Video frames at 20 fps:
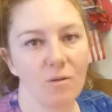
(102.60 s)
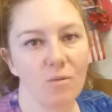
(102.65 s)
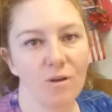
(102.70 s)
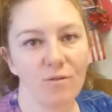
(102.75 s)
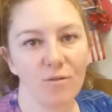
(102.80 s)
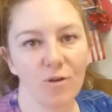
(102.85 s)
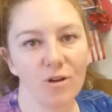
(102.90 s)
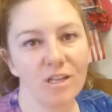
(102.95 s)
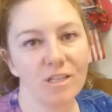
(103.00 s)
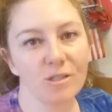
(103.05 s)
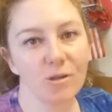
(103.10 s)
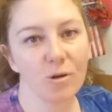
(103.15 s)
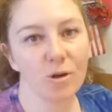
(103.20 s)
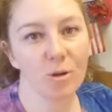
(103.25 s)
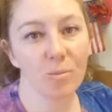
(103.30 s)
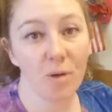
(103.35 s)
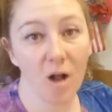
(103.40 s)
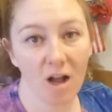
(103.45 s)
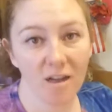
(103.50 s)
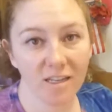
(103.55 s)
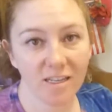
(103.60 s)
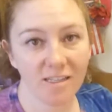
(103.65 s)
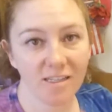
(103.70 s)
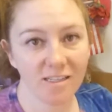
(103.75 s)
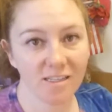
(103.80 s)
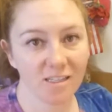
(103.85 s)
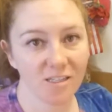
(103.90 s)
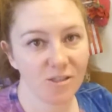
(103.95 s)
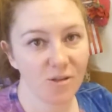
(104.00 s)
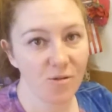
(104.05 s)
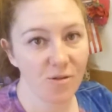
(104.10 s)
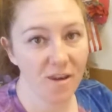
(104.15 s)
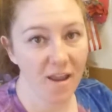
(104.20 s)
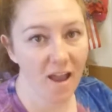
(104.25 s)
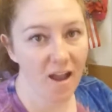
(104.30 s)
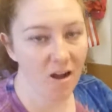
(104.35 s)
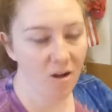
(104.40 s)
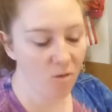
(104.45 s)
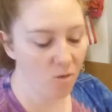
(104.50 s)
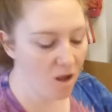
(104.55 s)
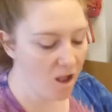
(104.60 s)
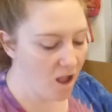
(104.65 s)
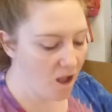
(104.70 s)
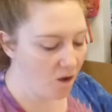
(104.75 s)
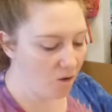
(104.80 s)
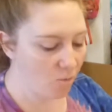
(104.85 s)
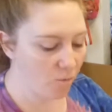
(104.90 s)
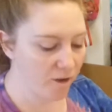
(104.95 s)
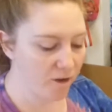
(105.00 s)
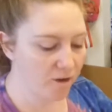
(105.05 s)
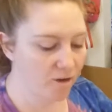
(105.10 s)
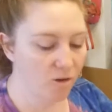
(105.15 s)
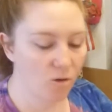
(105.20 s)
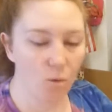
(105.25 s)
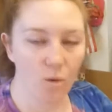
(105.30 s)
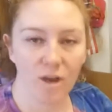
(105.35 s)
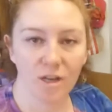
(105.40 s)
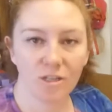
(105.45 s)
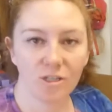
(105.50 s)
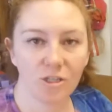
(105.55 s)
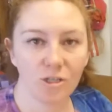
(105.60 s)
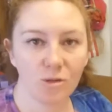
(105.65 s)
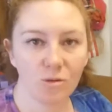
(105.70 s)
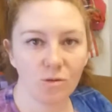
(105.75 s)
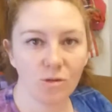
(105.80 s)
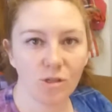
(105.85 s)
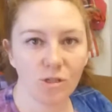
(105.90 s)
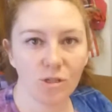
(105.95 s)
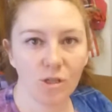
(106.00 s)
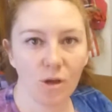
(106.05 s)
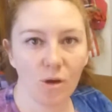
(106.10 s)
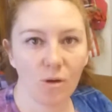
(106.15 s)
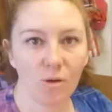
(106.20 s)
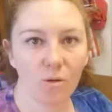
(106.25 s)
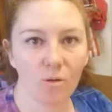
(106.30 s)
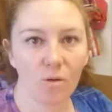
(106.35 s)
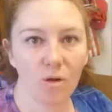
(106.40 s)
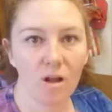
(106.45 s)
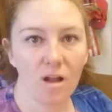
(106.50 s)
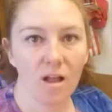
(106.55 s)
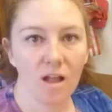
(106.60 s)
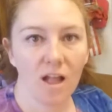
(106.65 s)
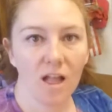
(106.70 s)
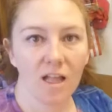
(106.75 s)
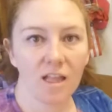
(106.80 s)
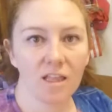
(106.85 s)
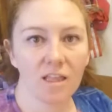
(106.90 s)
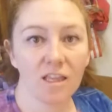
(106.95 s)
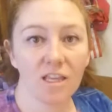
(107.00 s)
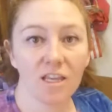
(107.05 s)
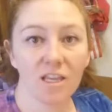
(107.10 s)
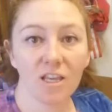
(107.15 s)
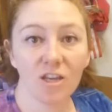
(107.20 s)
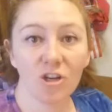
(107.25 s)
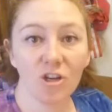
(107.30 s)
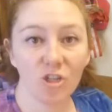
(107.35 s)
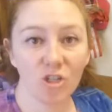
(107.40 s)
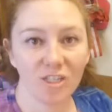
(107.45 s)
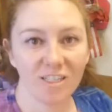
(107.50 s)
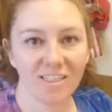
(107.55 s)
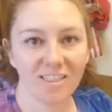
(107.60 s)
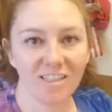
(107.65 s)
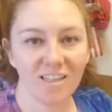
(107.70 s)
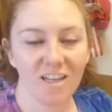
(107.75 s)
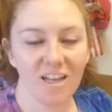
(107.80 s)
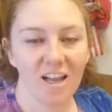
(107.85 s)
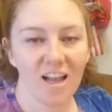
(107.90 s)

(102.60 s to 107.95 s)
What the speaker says: We've already sewed our pockets, so now we are going to sew the cushion,